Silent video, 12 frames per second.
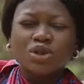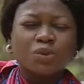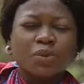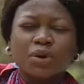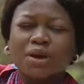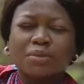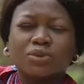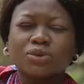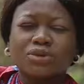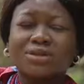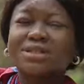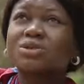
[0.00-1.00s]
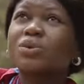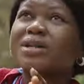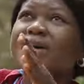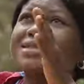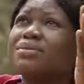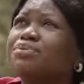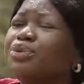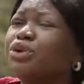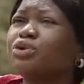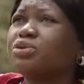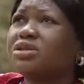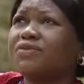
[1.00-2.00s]
don't spoil my mood. This weather is a
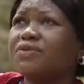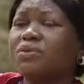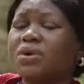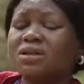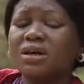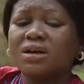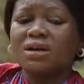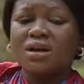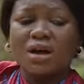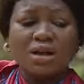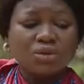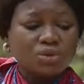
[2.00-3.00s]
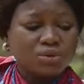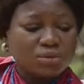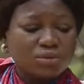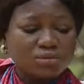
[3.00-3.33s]
beautiful weather. And...